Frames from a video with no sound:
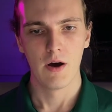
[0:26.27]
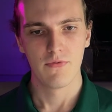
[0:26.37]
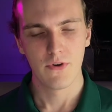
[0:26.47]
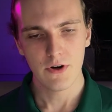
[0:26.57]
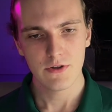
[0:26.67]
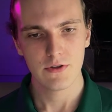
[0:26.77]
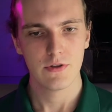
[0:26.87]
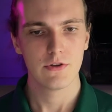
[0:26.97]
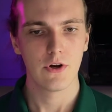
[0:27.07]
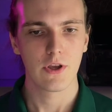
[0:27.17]

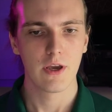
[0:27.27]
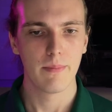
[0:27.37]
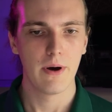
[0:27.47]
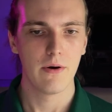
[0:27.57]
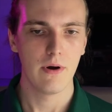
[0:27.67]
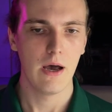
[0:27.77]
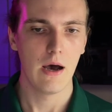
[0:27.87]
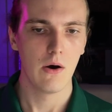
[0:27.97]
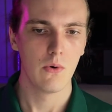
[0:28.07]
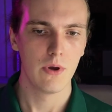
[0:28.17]
first, talking about
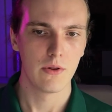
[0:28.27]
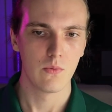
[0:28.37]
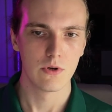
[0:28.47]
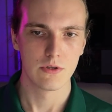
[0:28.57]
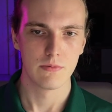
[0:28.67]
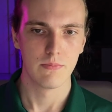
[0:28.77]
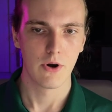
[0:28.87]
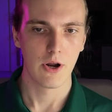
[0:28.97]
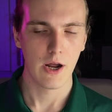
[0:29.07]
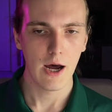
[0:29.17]
how it was
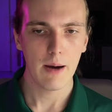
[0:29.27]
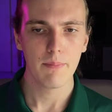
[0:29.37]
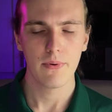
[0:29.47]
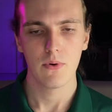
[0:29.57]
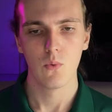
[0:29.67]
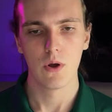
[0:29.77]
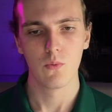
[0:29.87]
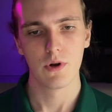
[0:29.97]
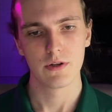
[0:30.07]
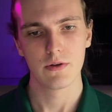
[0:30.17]
brought up, when
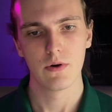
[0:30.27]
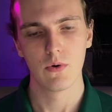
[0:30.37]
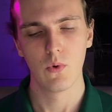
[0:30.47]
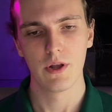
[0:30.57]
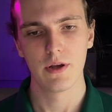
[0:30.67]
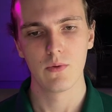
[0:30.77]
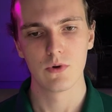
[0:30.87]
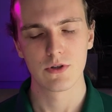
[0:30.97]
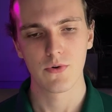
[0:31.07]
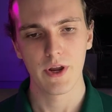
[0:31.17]
it
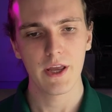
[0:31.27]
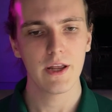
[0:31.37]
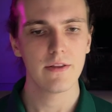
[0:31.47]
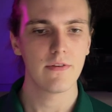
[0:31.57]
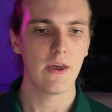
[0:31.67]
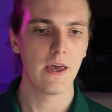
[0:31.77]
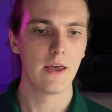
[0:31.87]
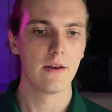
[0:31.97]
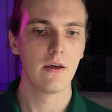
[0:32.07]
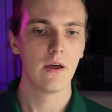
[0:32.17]
was created,
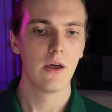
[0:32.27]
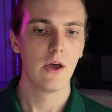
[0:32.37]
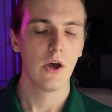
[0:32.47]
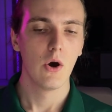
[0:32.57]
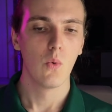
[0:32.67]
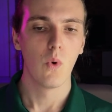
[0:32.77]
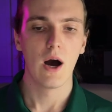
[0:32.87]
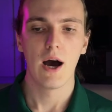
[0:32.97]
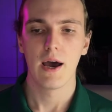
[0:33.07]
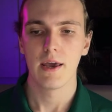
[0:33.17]
and
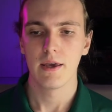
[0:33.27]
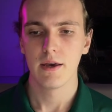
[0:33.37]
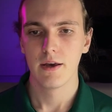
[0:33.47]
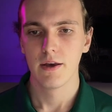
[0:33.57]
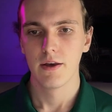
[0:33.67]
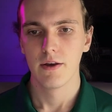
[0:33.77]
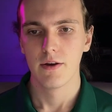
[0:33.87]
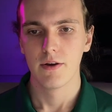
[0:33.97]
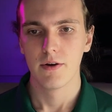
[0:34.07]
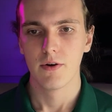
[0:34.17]
why
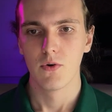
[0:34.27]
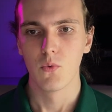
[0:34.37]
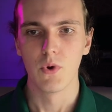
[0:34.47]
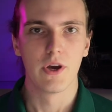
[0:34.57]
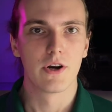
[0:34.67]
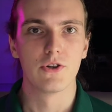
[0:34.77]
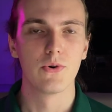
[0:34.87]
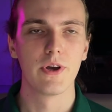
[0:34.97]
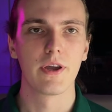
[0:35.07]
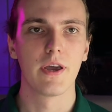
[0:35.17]
we are
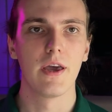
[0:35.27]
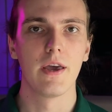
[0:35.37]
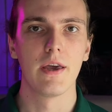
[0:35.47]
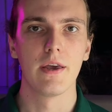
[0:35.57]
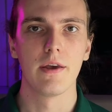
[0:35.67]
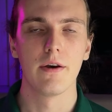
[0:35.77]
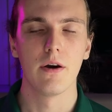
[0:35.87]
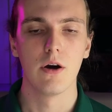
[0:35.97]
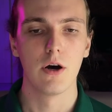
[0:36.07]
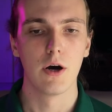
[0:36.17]
doing a
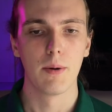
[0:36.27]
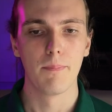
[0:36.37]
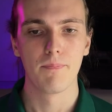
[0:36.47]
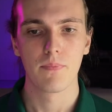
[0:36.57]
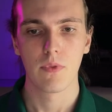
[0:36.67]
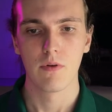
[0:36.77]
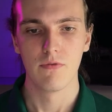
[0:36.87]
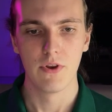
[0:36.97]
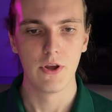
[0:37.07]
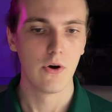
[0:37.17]

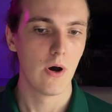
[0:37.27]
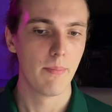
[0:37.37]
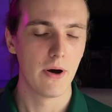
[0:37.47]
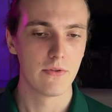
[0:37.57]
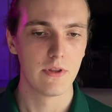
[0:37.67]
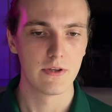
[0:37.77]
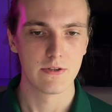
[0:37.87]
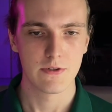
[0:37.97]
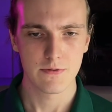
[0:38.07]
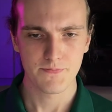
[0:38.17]
video about
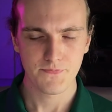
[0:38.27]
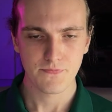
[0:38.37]
this